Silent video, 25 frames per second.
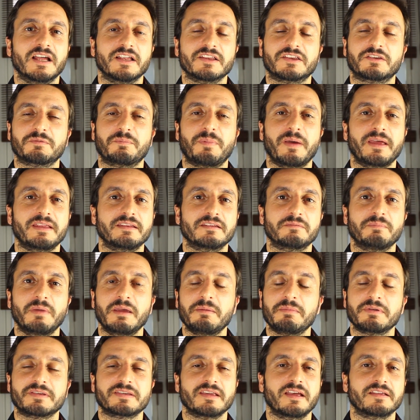and spend,
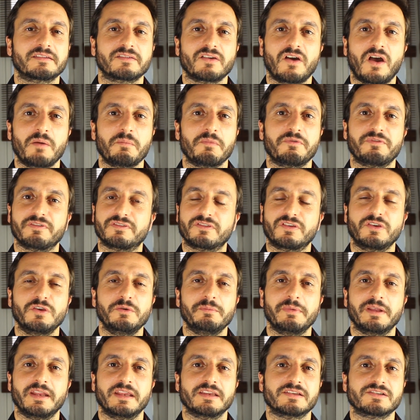maybe set a timer for two
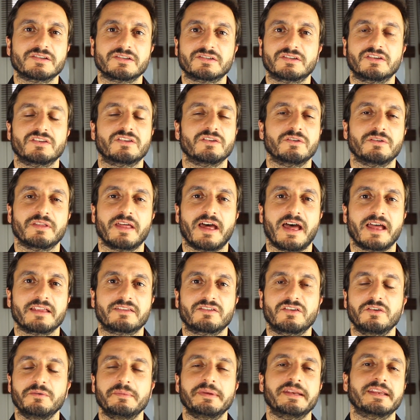minutes just to do
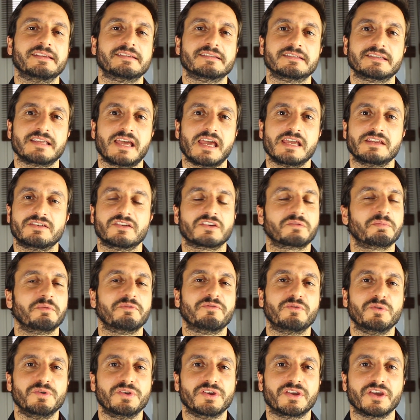that, two minutes a day just
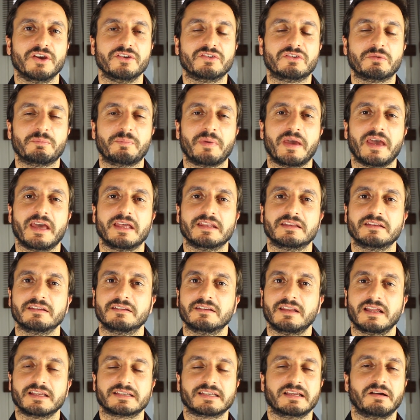before you go to bed.
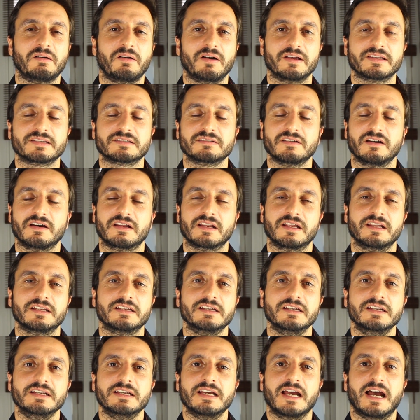That's how I
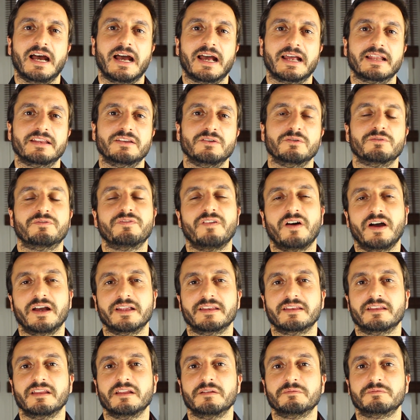started, and you'll
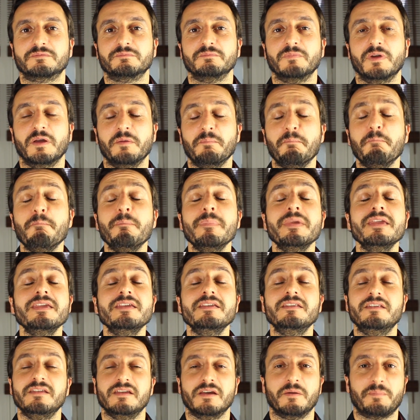find
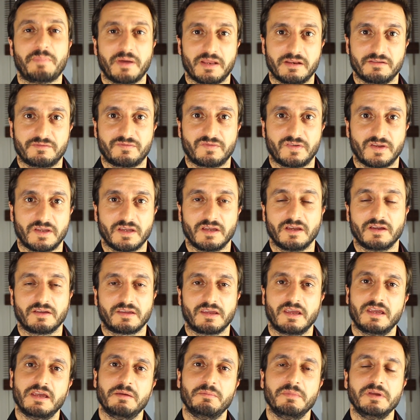immediate benefit,
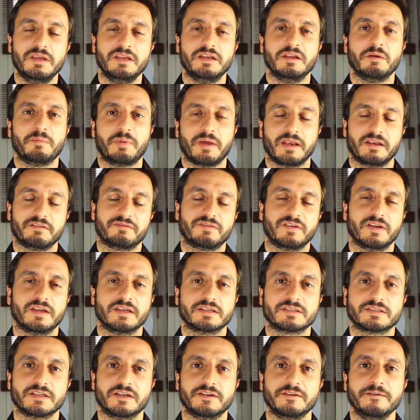okay, immediate
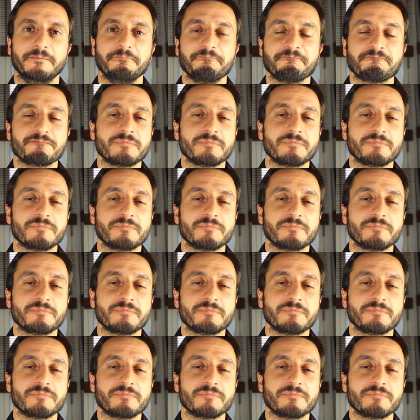benefit. So